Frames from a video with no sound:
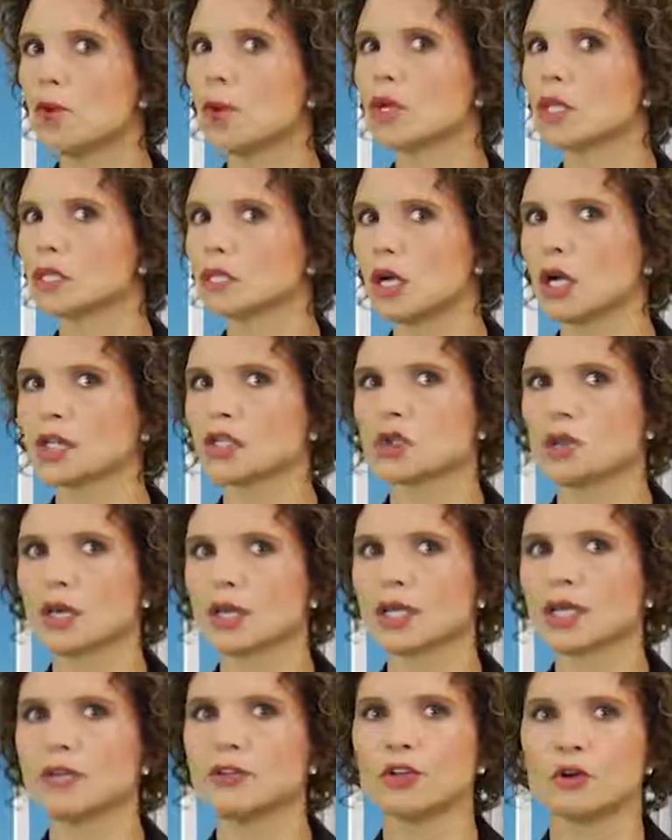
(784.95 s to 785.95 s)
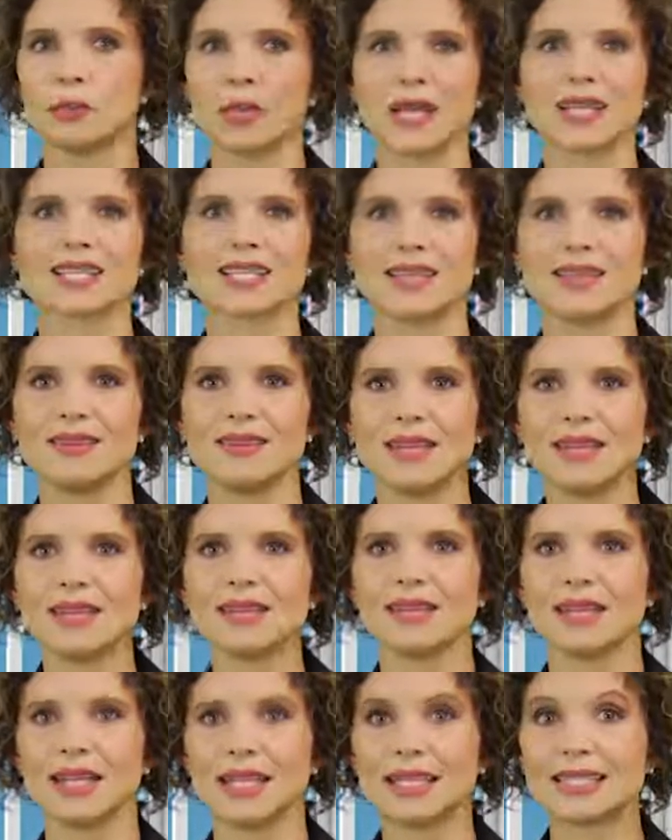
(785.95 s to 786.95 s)
want to talk to a lender because I
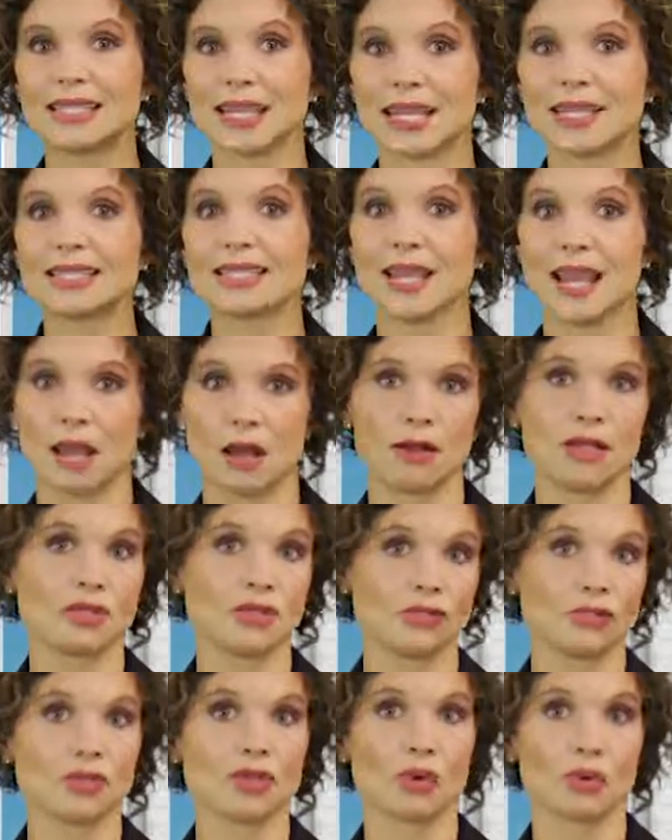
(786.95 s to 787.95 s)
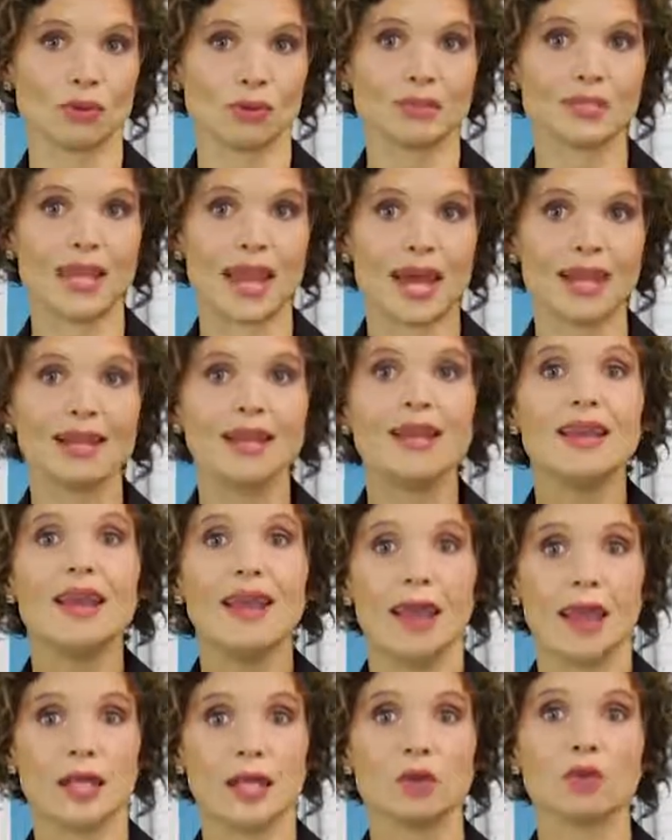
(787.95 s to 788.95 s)
think that it does count as your total debt,
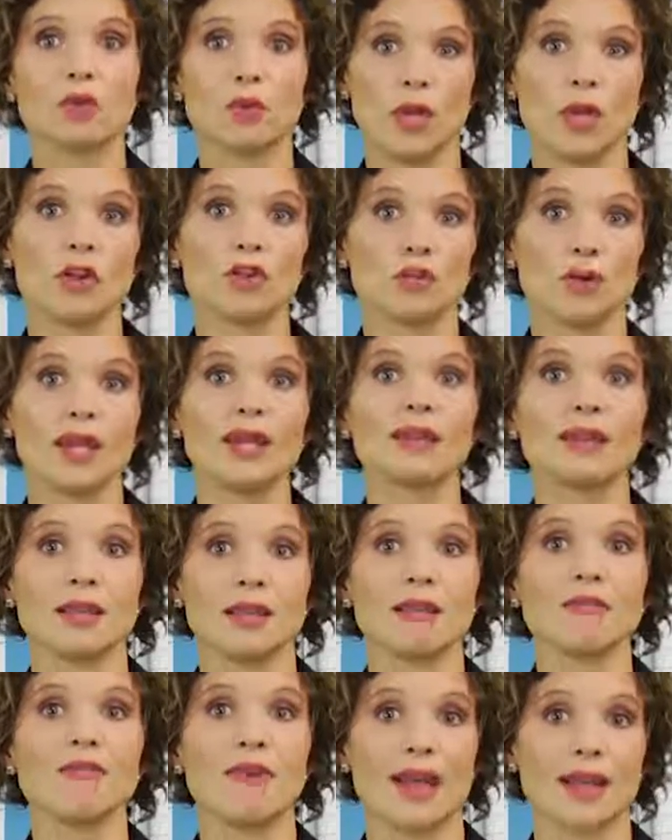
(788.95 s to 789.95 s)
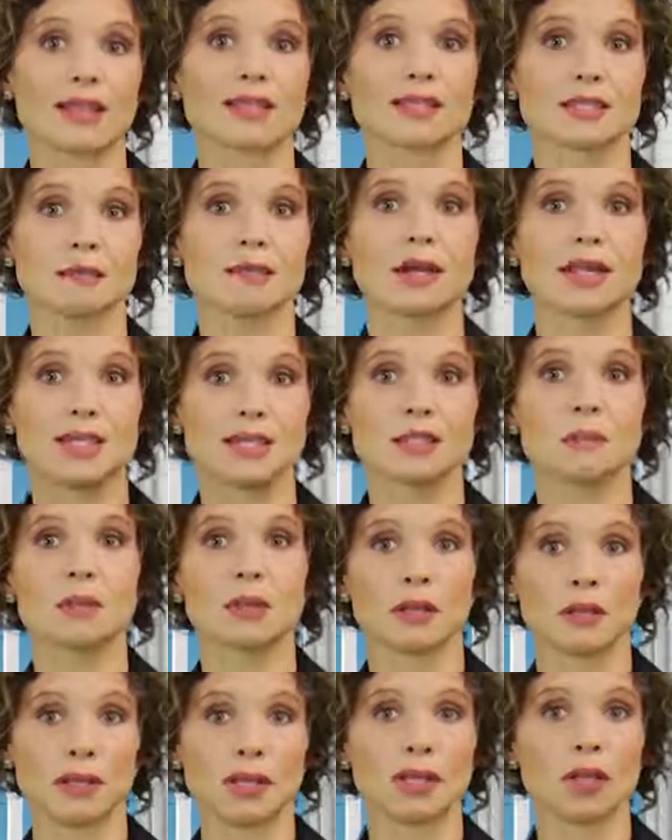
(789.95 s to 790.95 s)
and it greatly affects somebody's
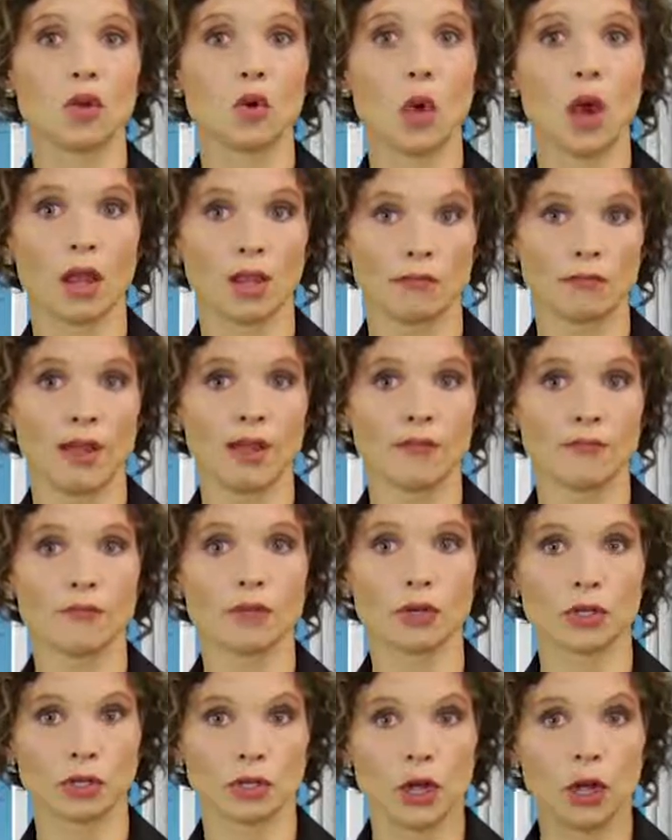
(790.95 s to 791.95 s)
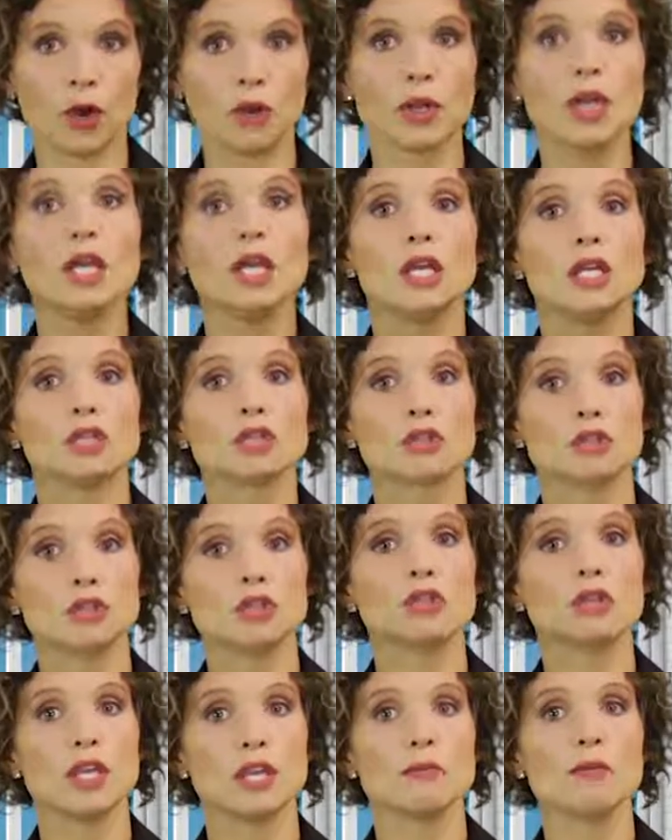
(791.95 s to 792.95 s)
ability to qualify for a loan. So
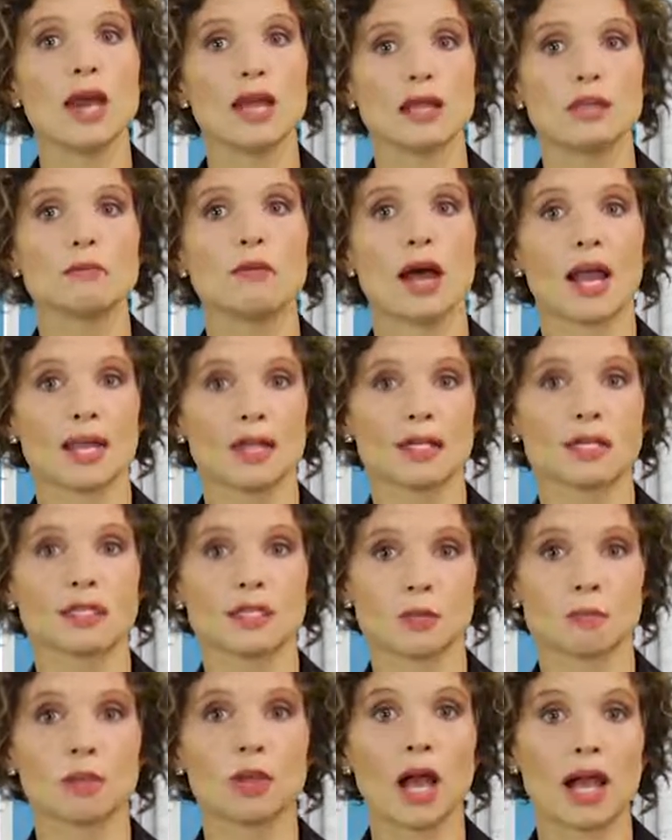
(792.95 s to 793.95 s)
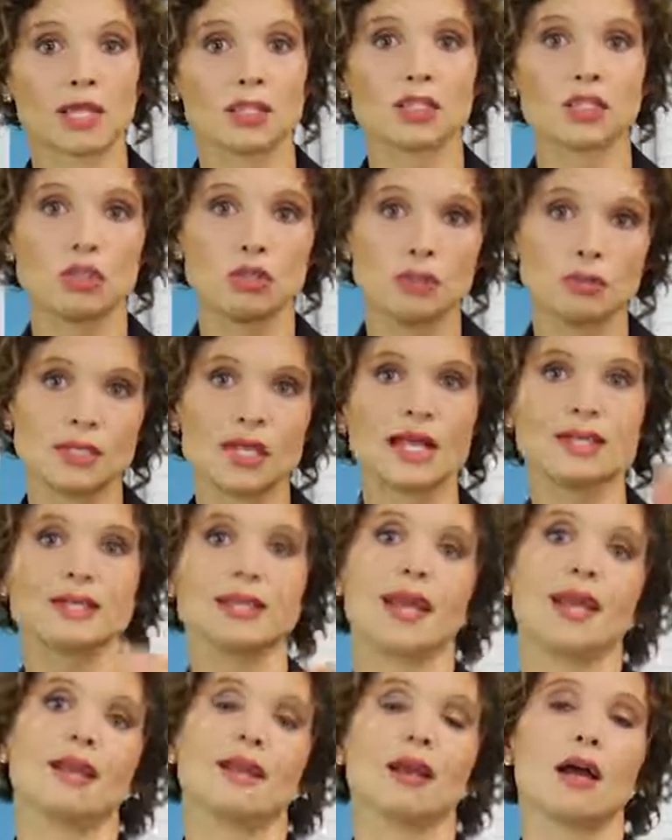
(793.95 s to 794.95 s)
do keep that in mind as it applies to debt
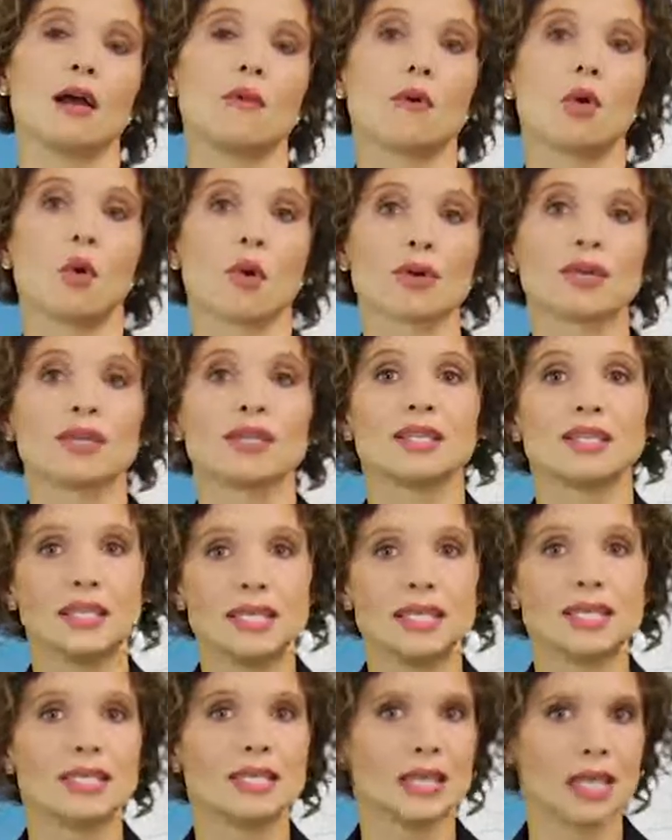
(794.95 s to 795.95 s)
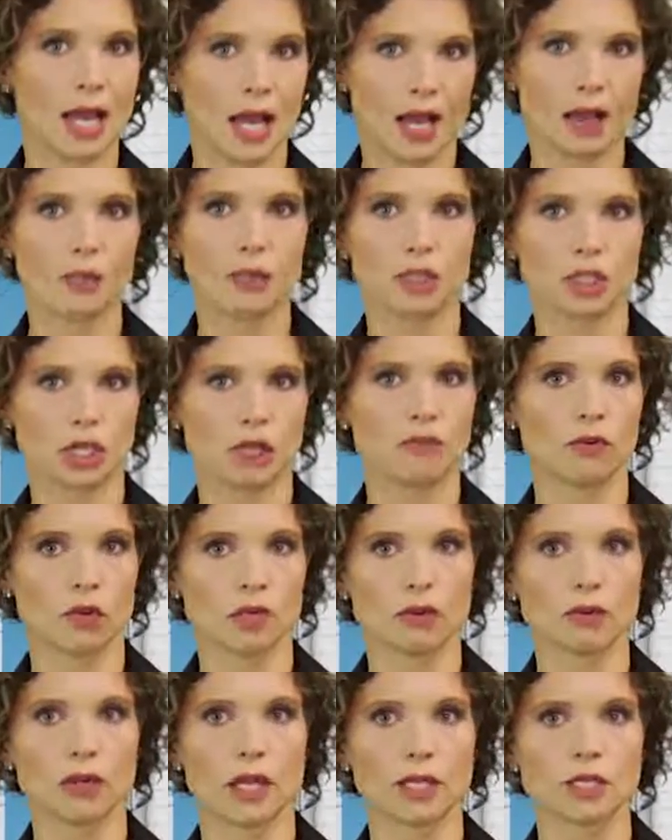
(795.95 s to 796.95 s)
to income or the DTI, whichever
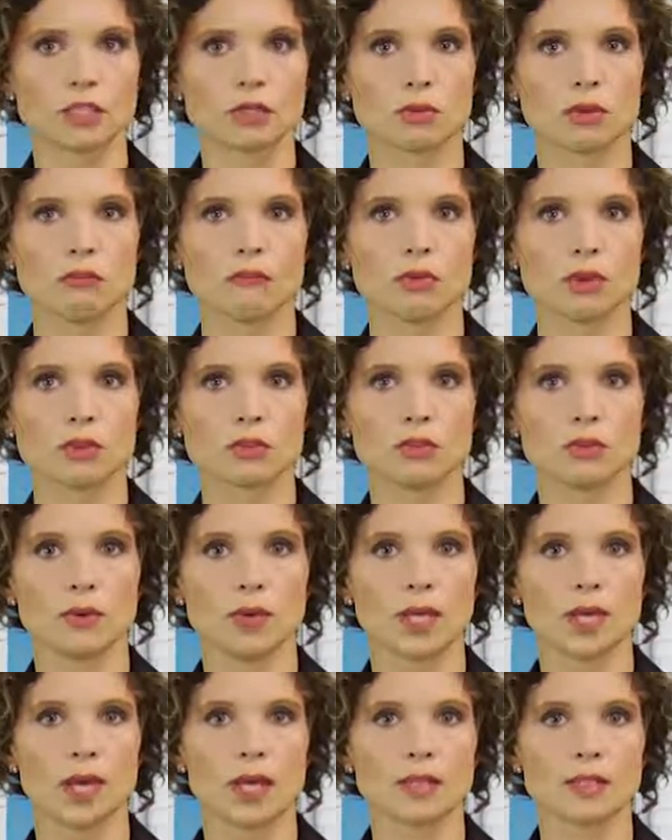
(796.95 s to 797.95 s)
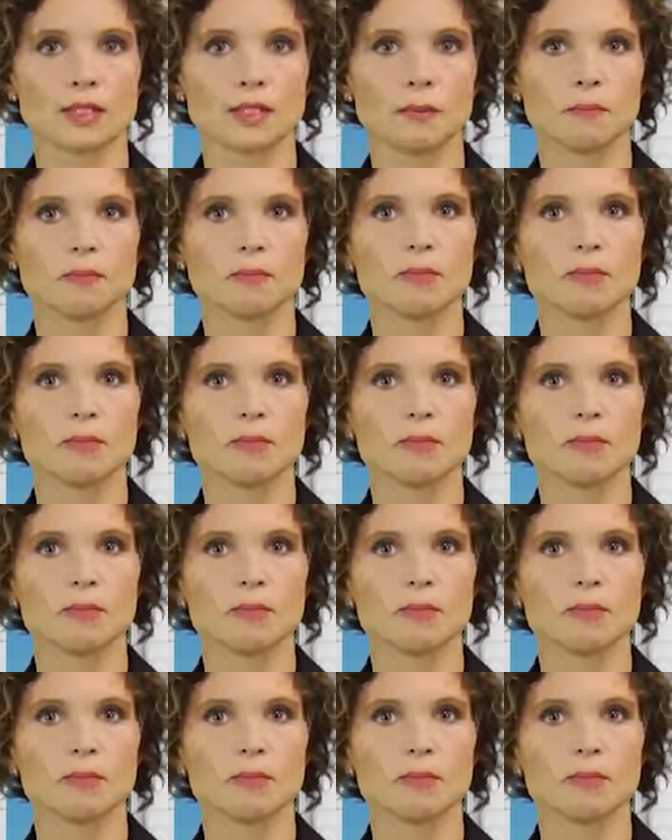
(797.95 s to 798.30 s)
you'd like to refer to it as.